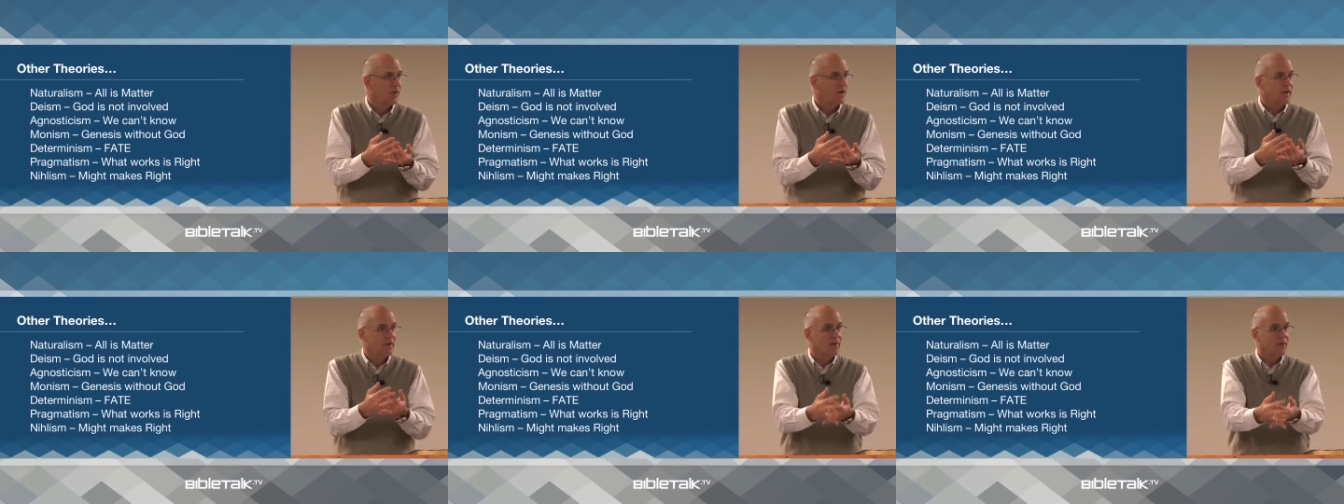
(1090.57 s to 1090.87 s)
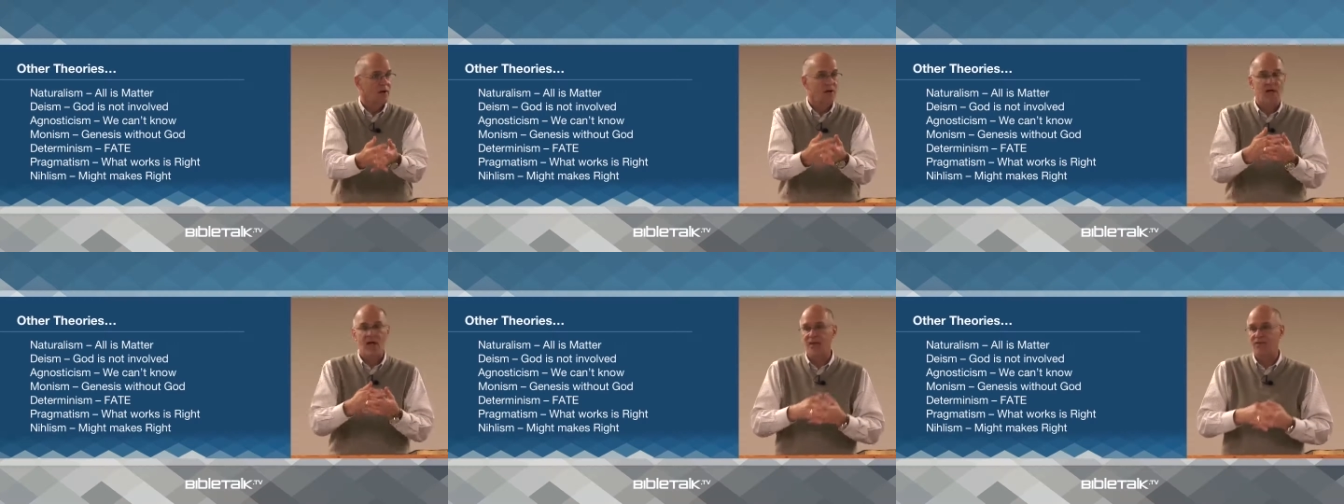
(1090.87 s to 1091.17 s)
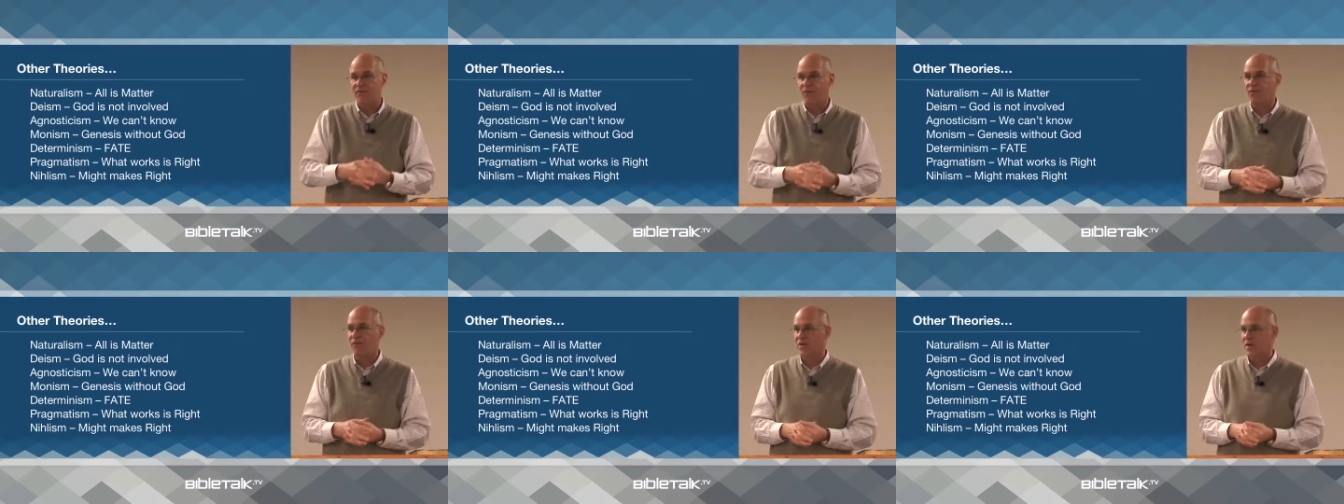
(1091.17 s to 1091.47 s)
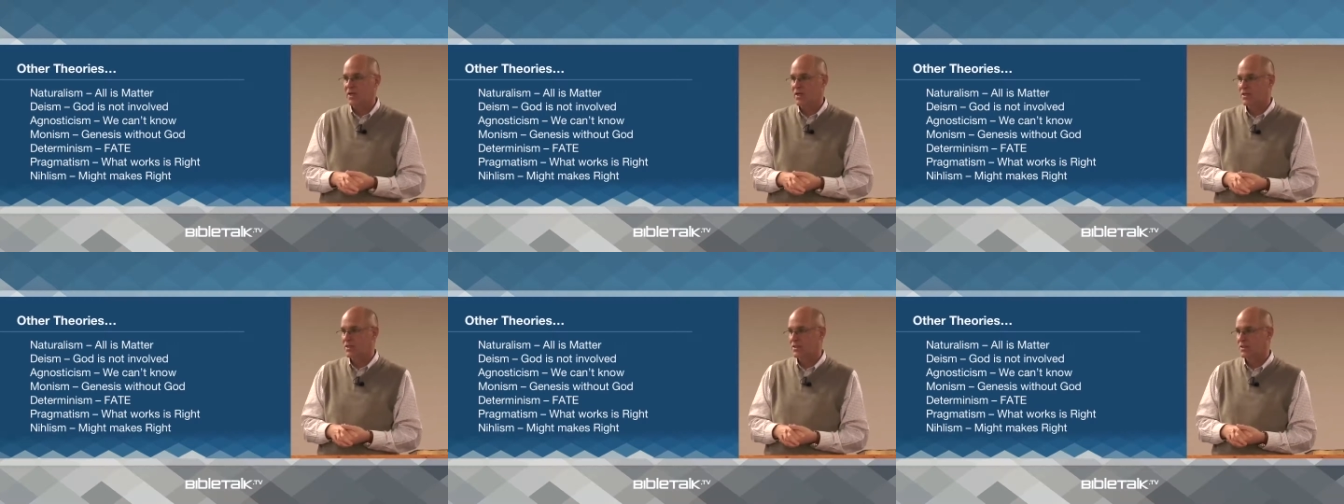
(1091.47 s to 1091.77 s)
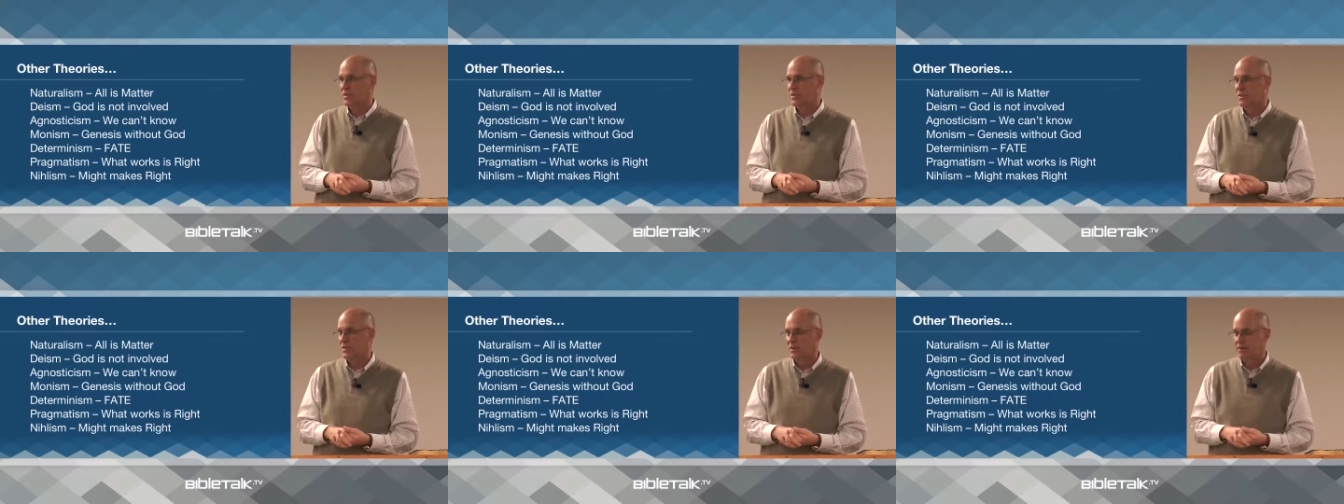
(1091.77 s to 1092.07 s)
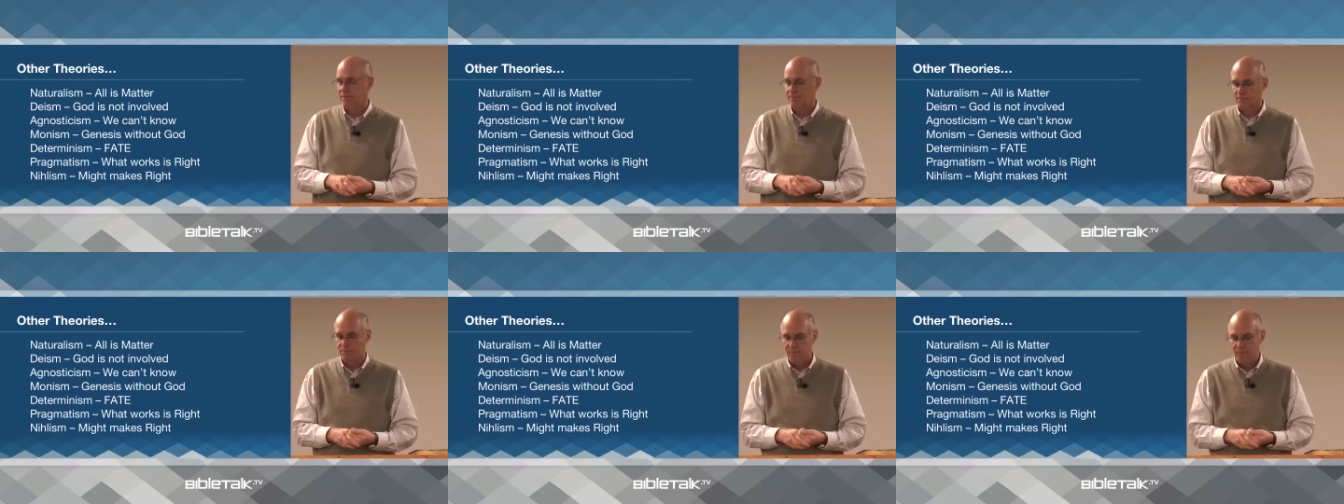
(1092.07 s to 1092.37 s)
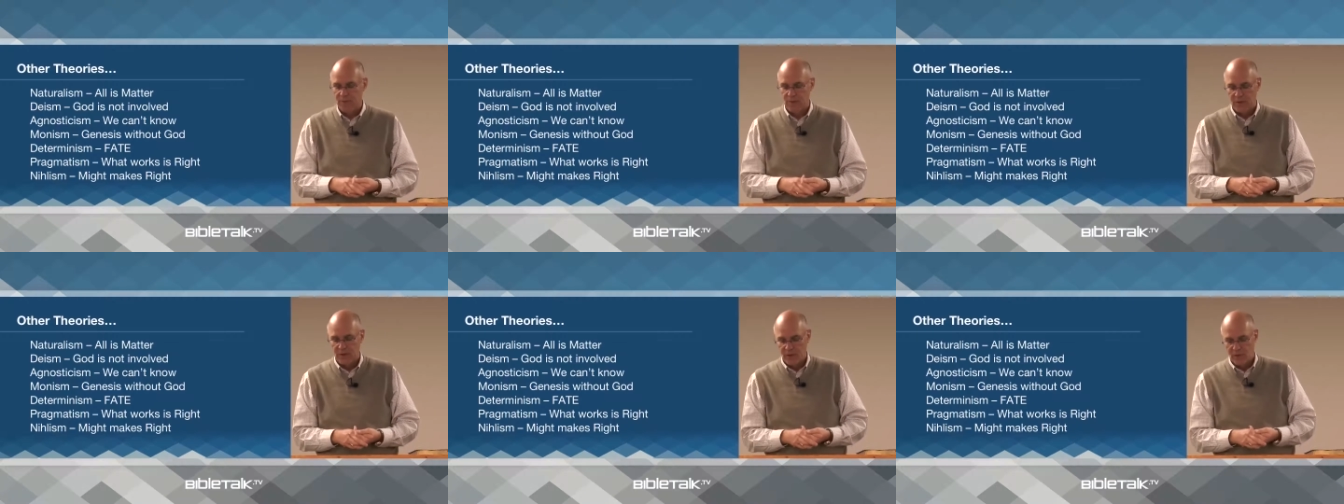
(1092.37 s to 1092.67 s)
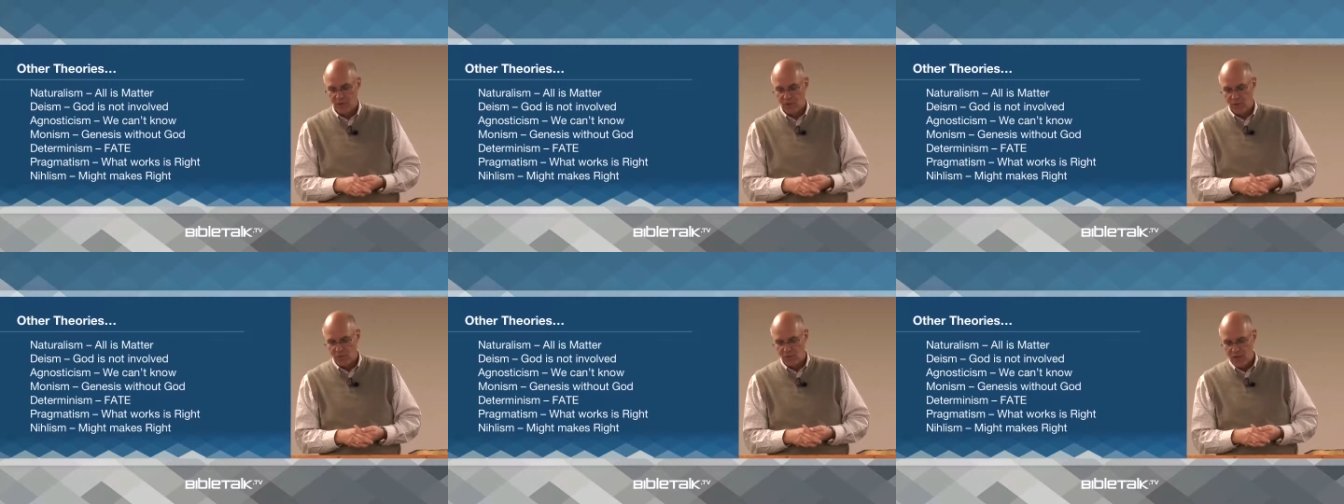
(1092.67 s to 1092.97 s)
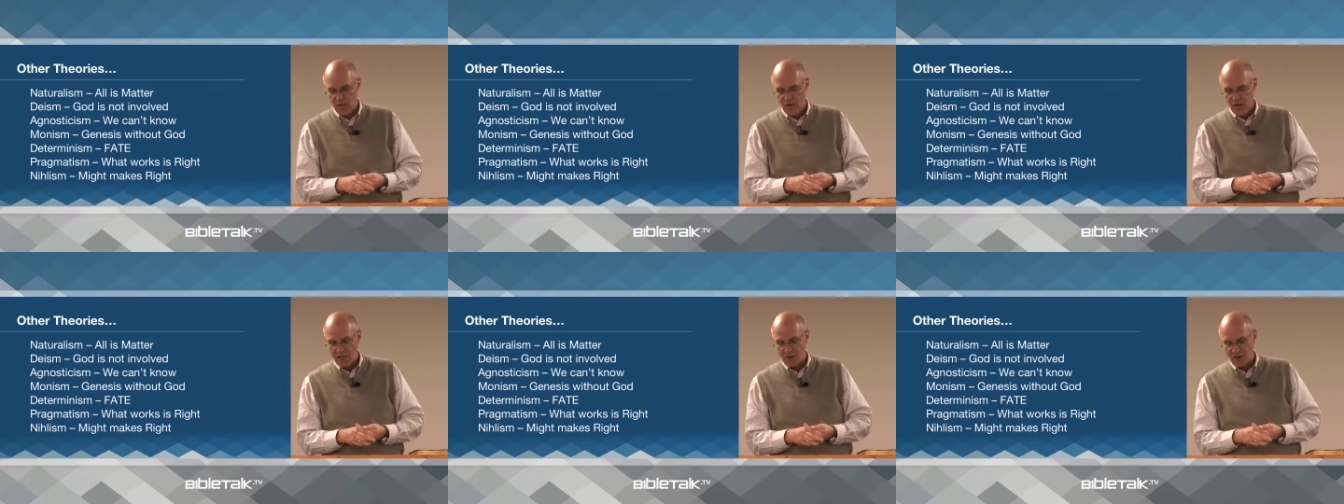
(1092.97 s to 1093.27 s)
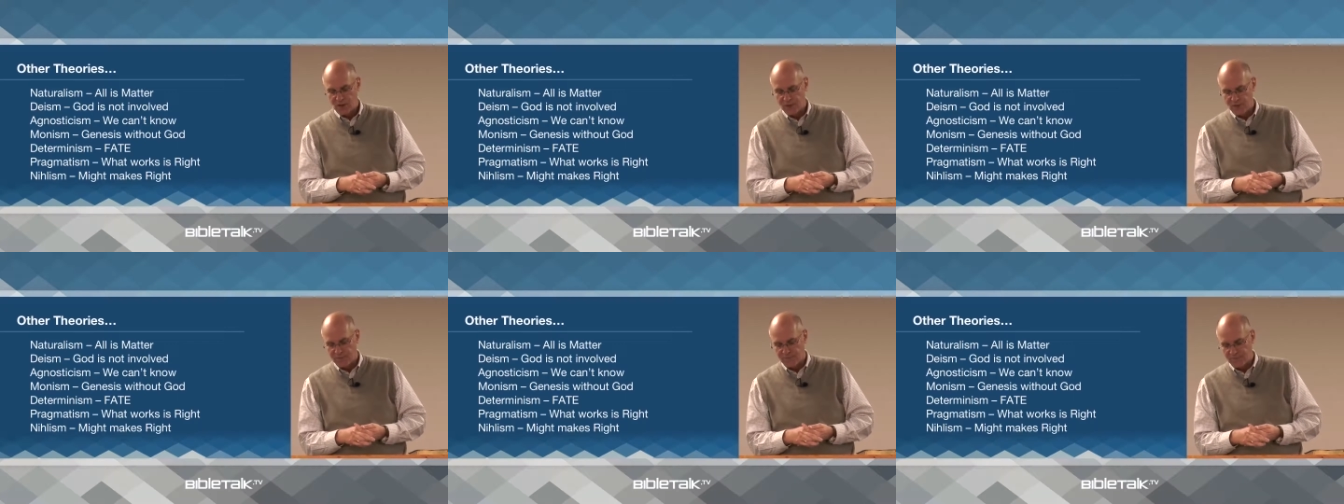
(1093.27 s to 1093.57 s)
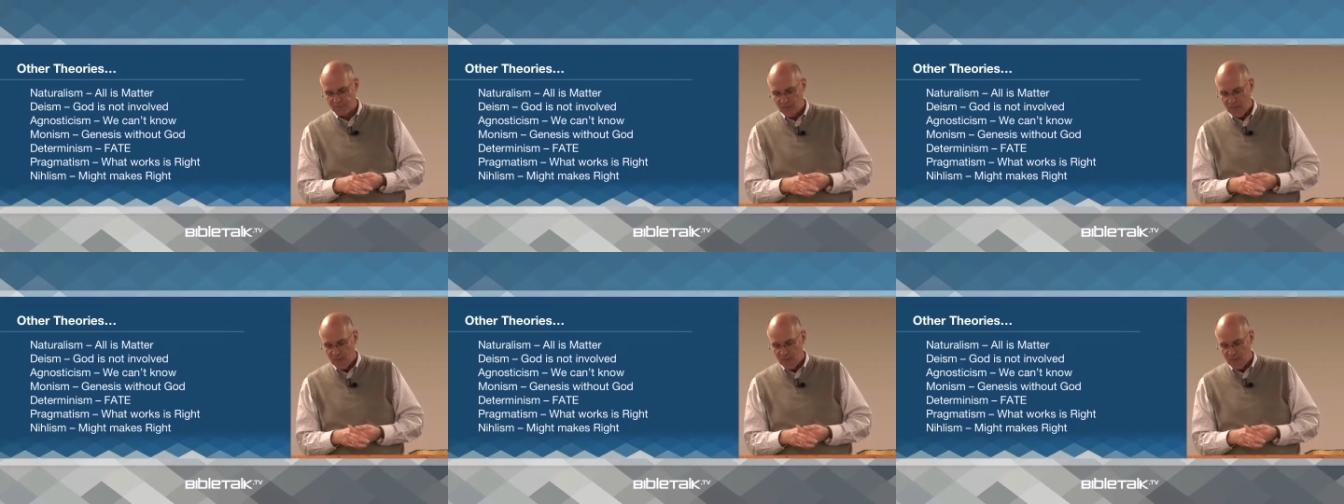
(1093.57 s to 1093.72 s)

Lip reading: in the life of His creation.